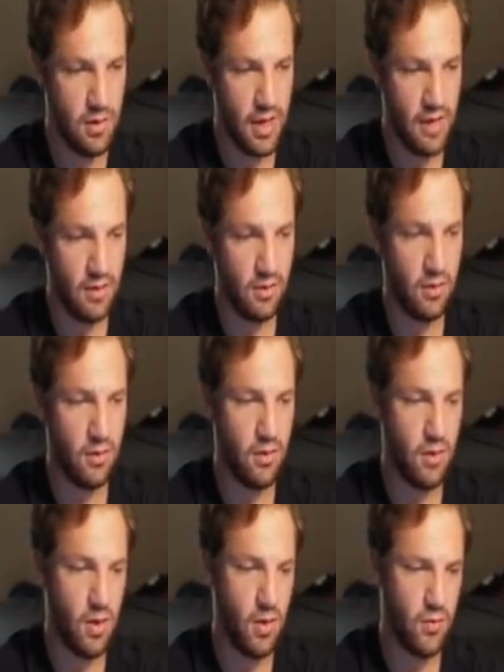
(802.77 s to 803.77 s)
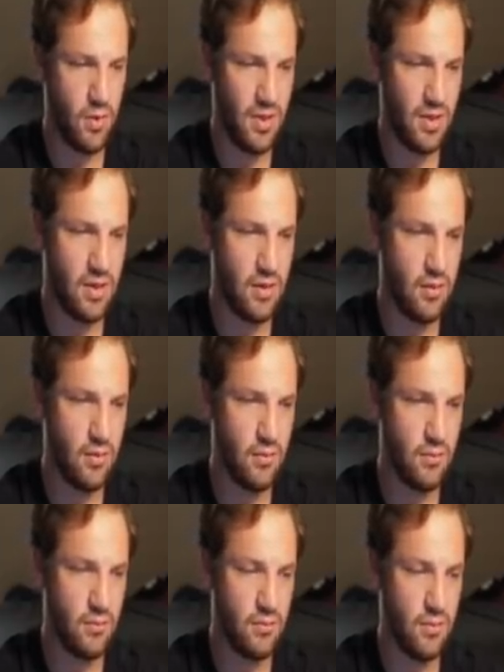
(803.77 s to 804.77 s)
And what?
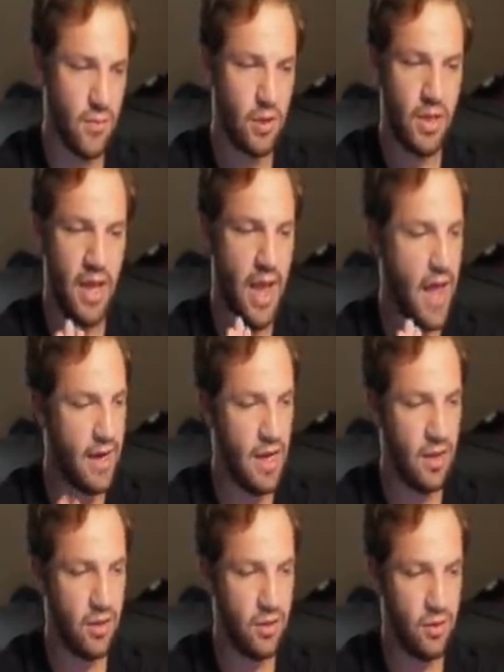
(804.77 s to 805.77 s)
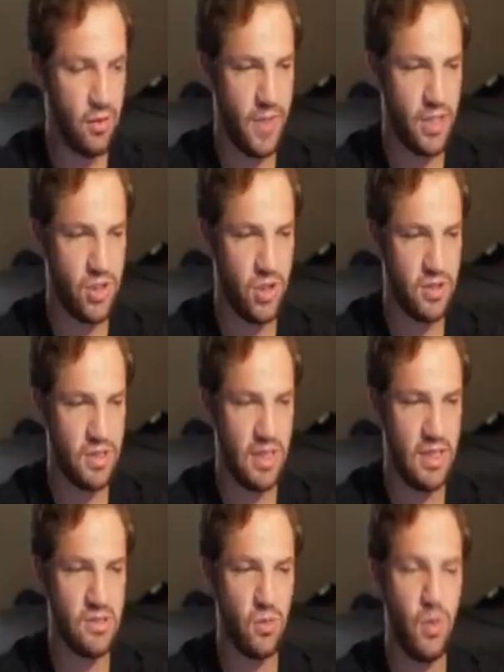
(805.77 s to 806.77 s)
Okay, I had not looked through the pictures.
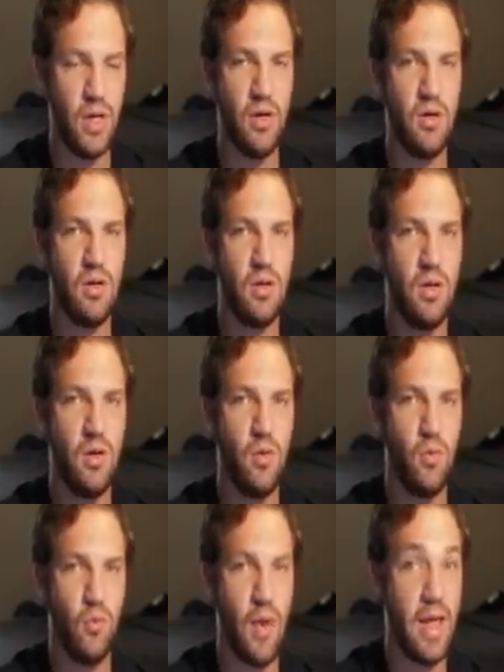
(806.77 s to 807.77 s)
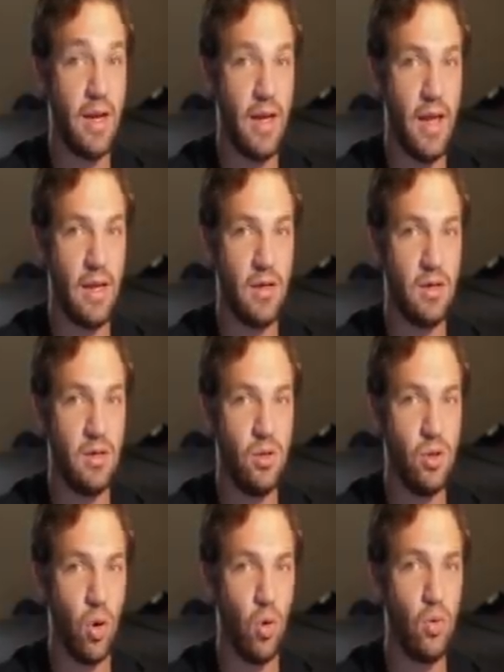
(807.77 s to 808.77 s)
It is a weird red and
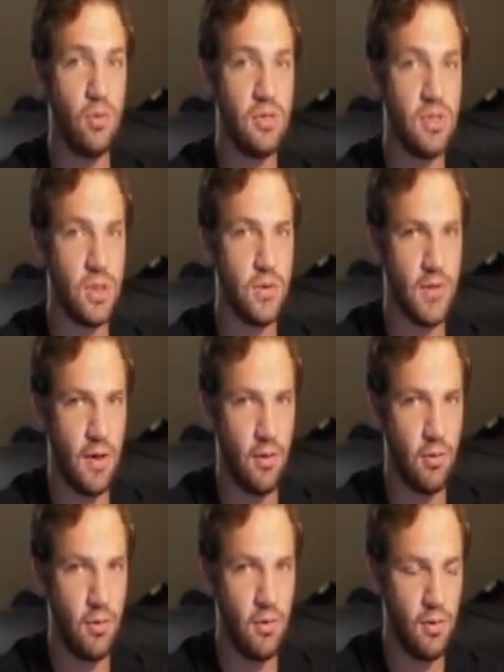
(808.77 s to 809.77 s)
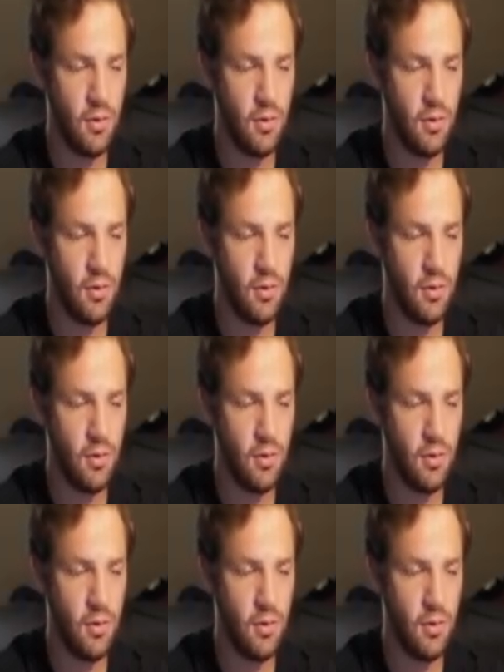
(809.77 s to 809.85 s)
gold two-tone.